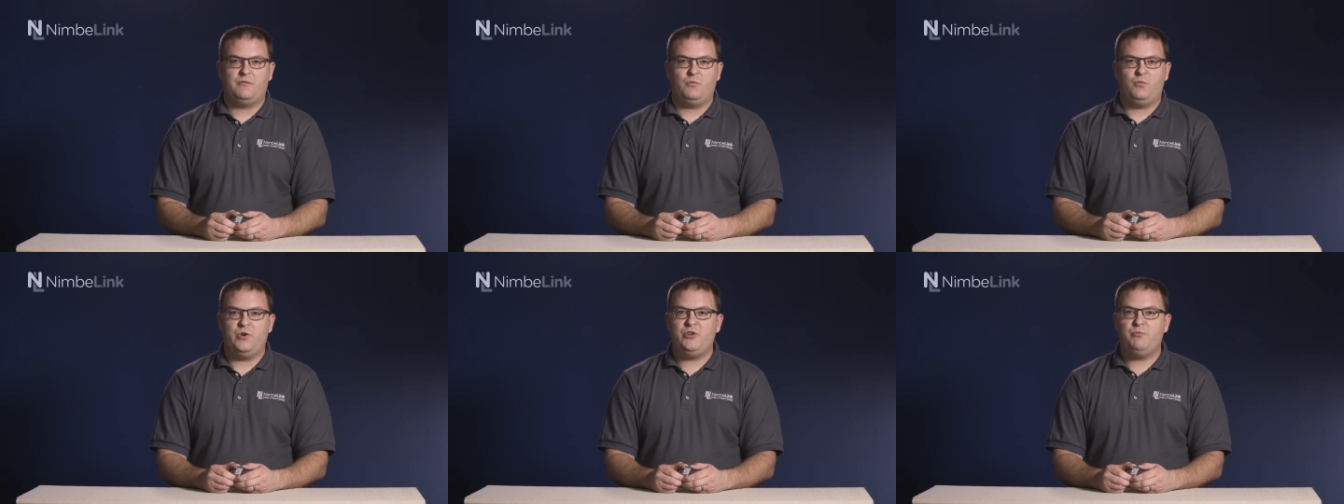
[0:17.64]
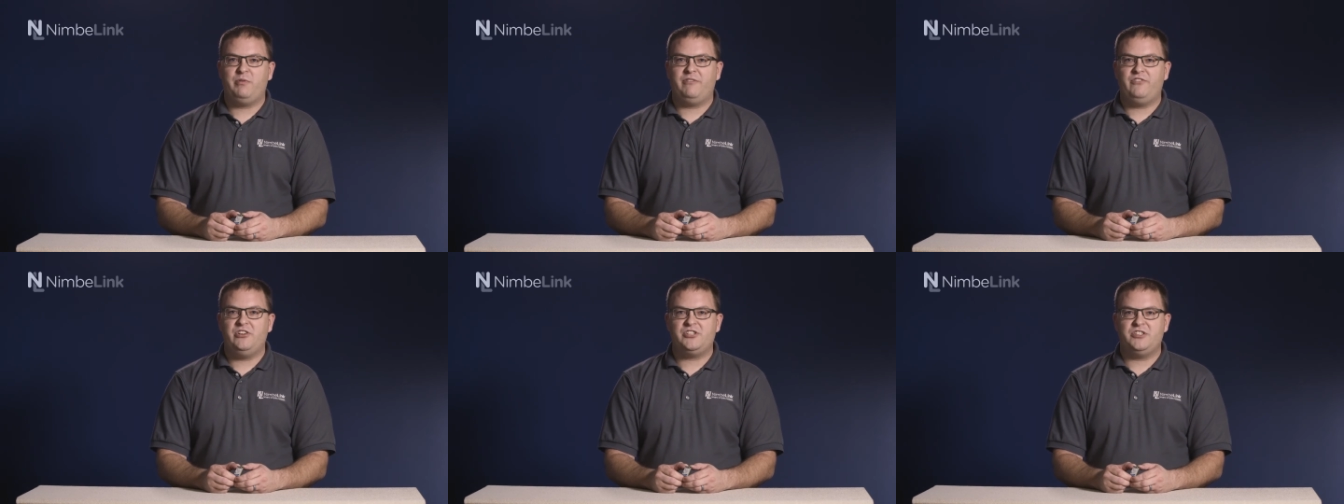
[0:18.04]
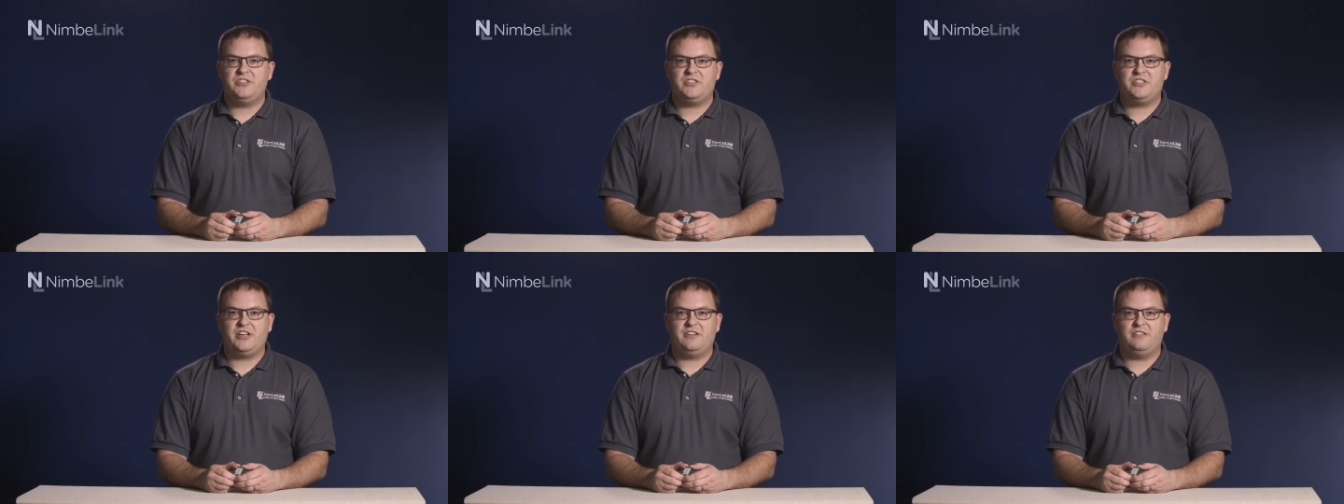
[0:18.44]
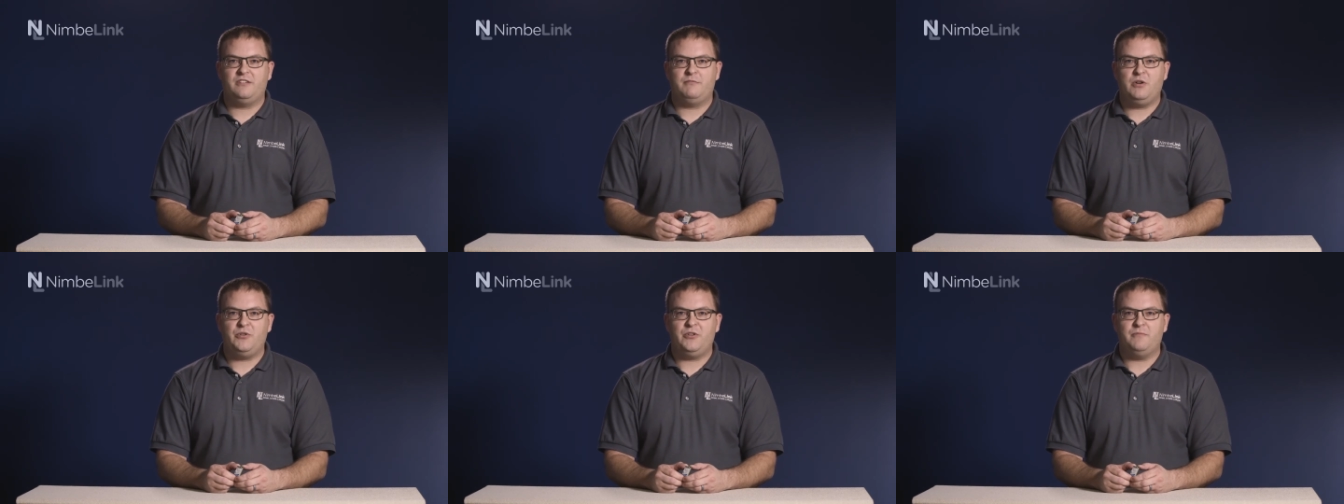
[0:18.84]
When you provision a
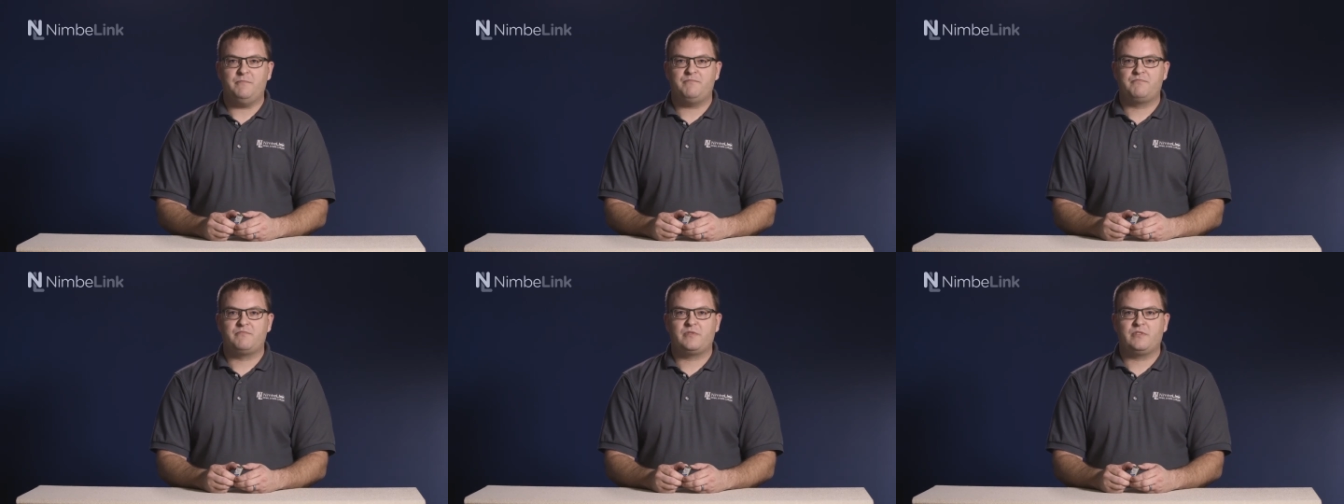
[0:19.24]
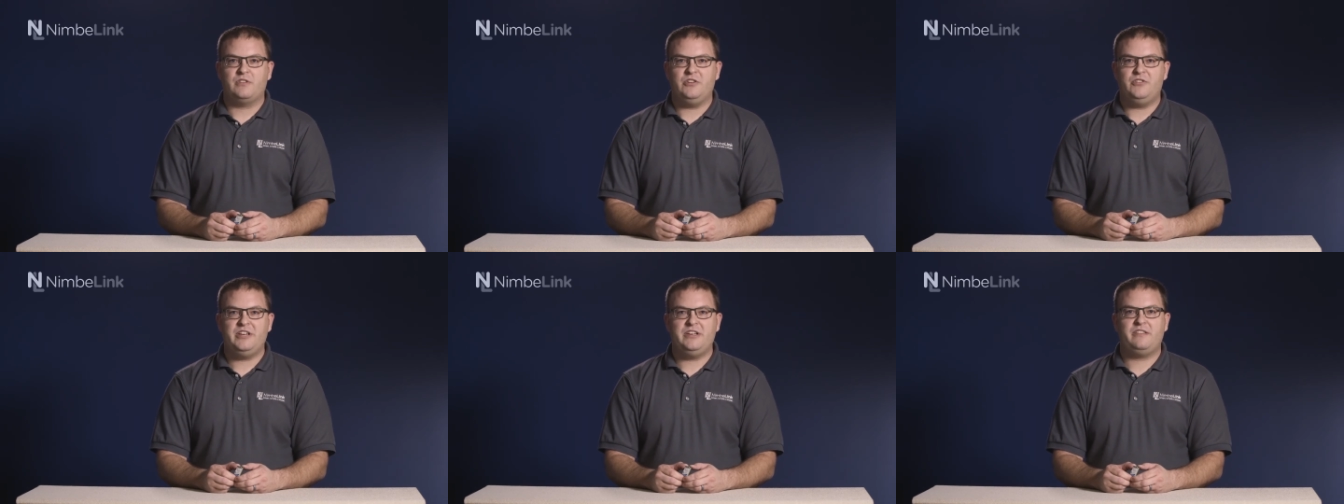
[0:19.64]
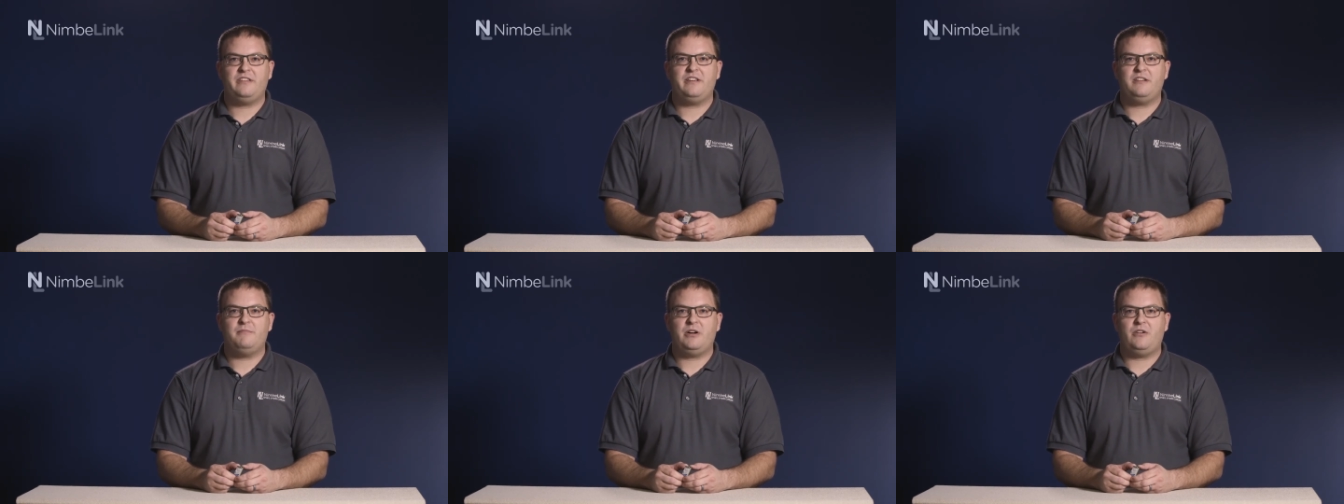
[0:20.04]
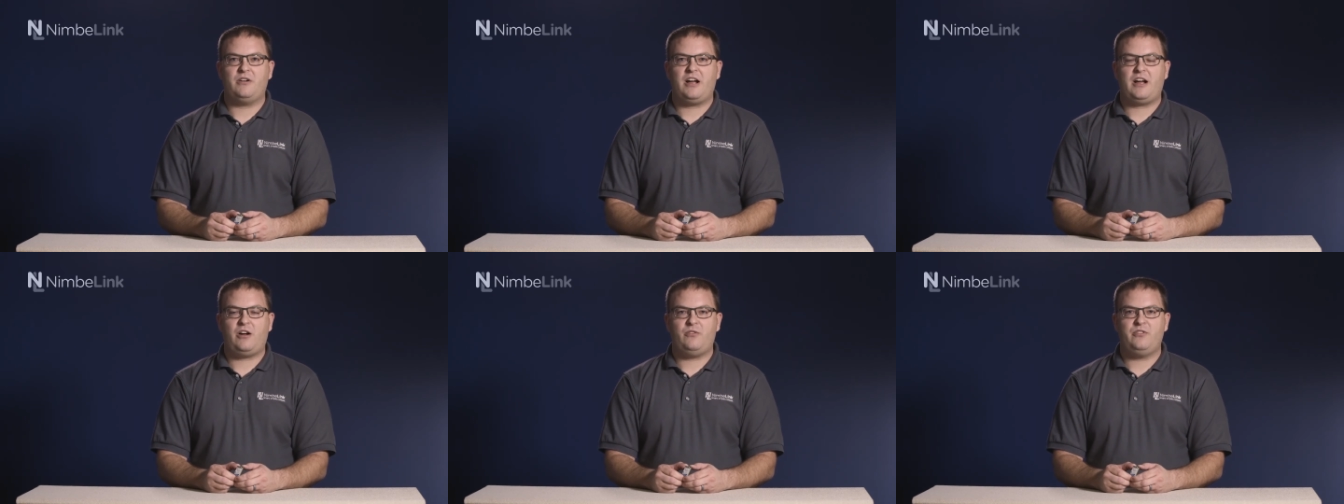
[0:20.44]
cellular modem, you need to think about
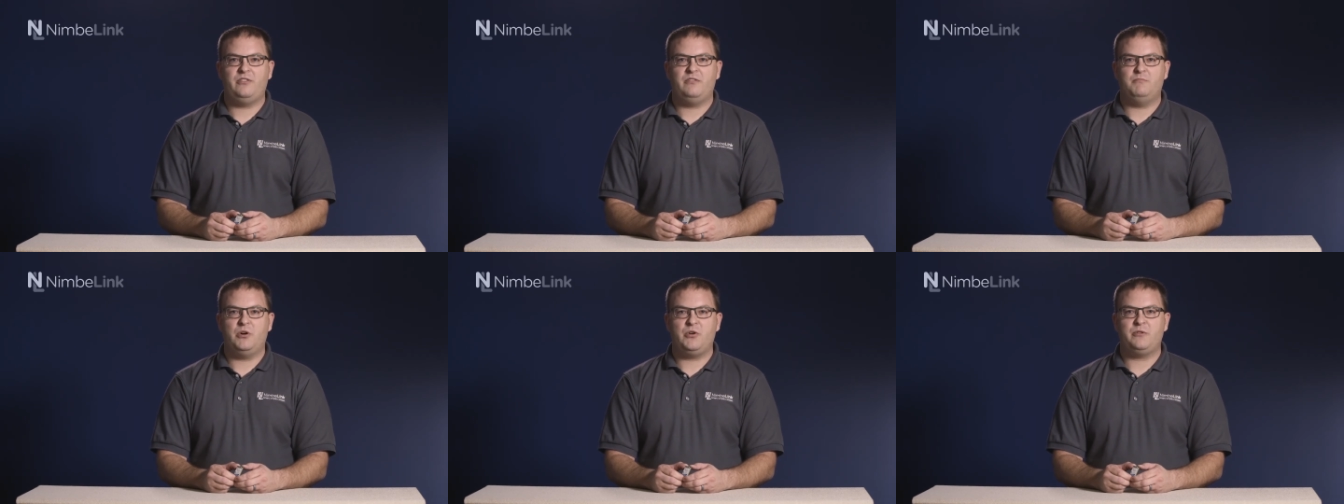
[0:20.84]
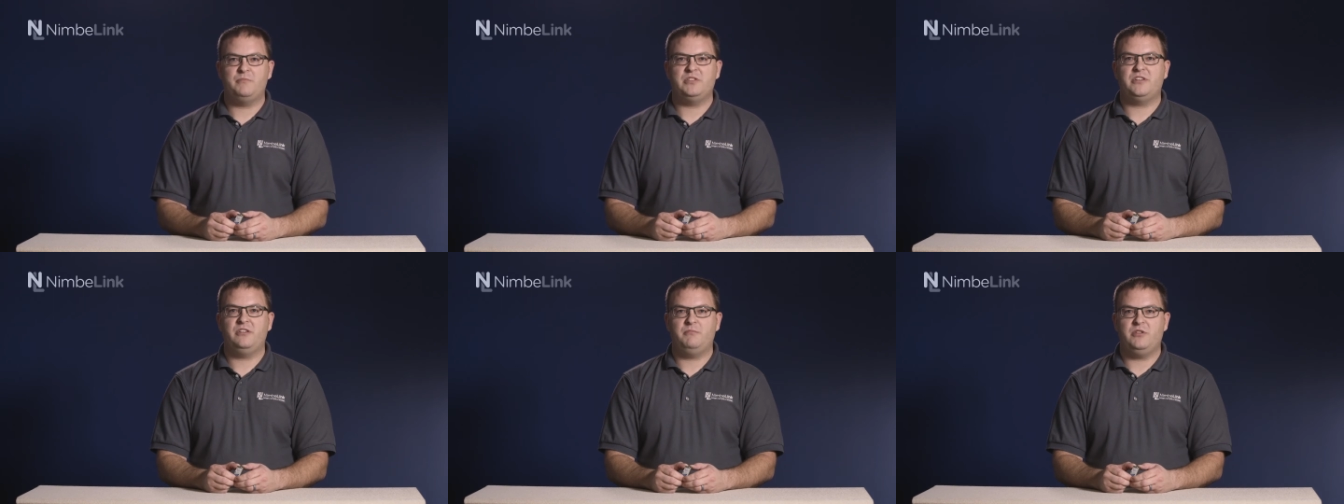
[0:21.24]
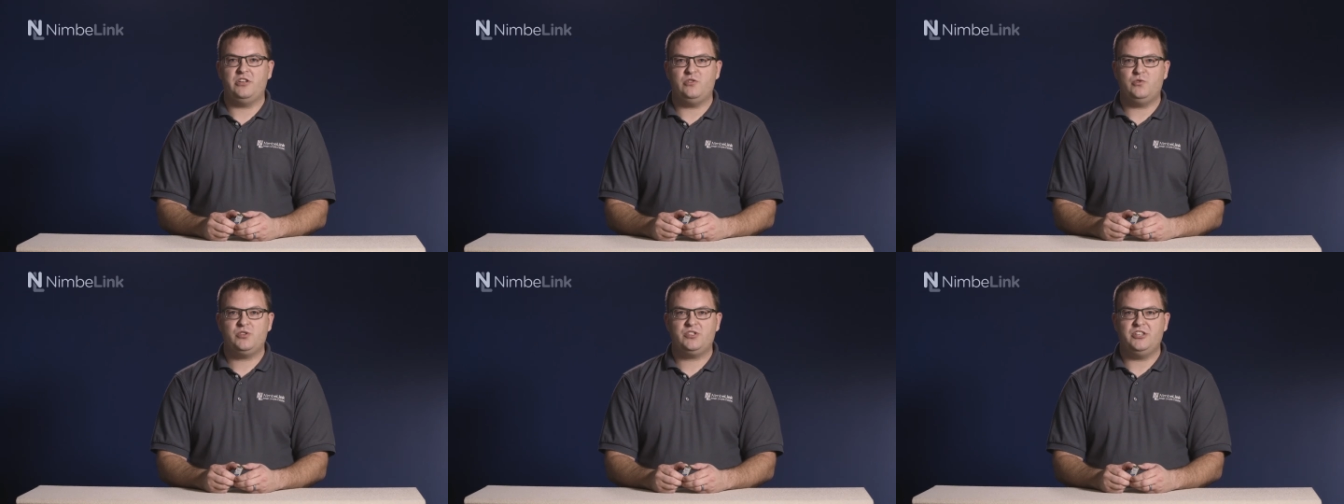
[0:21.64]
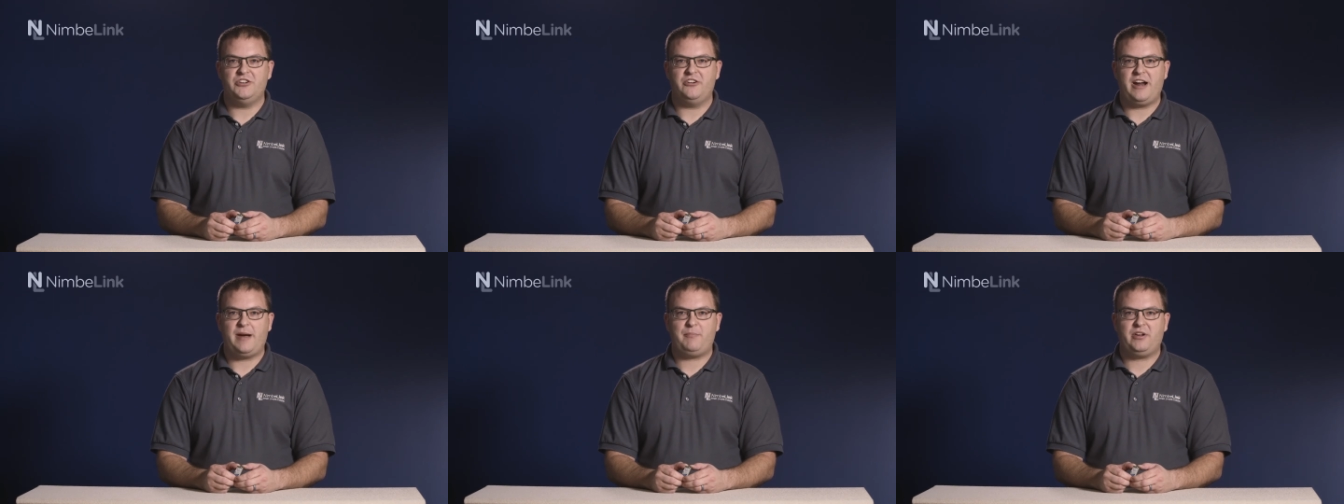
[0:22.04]
how the modem is going to be used in
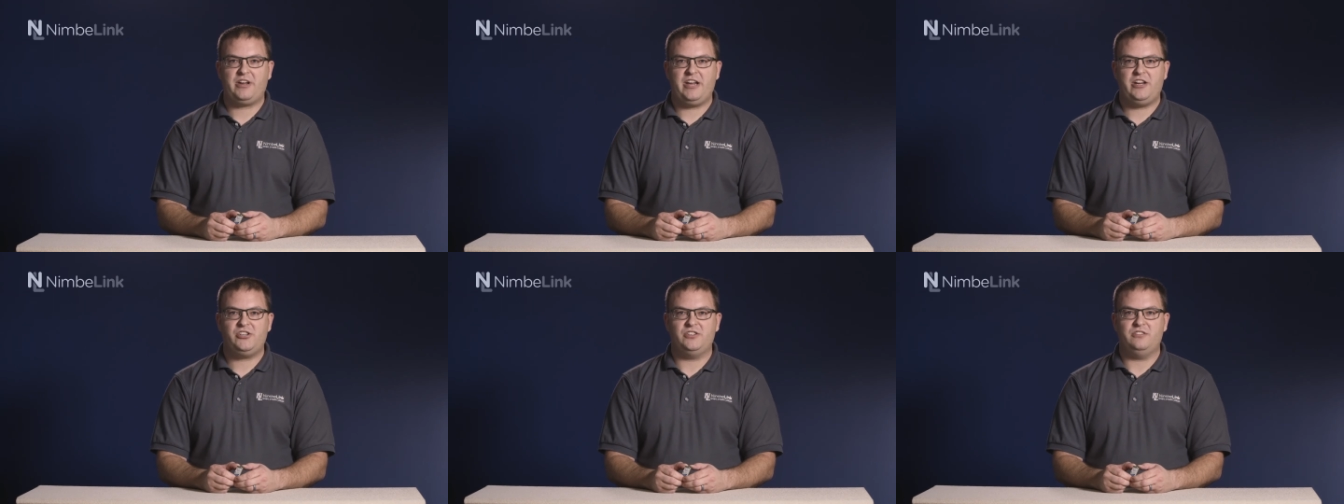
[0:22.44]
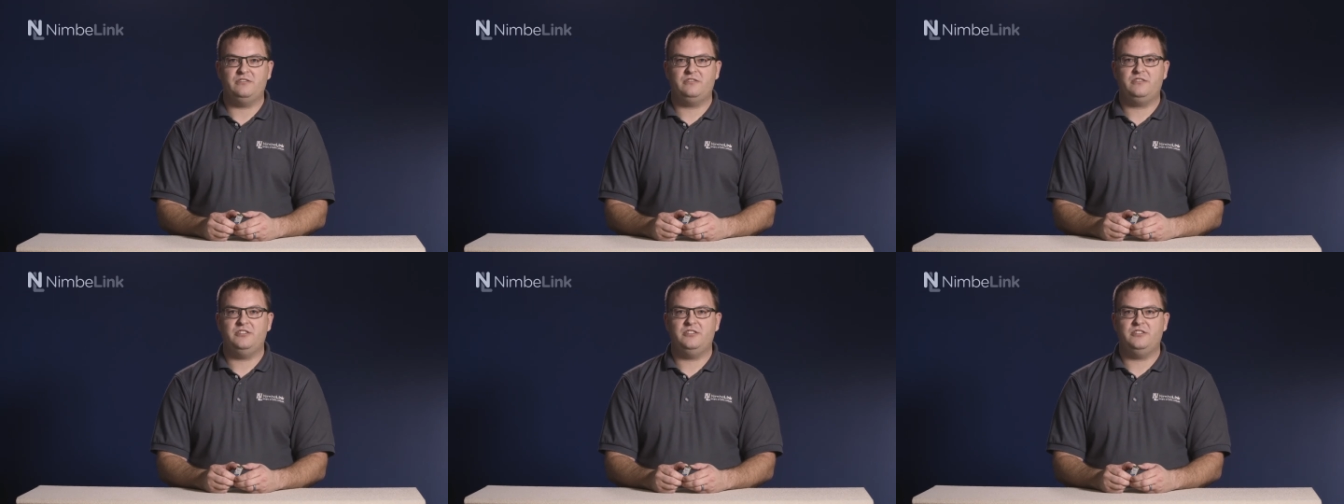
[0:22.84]
your application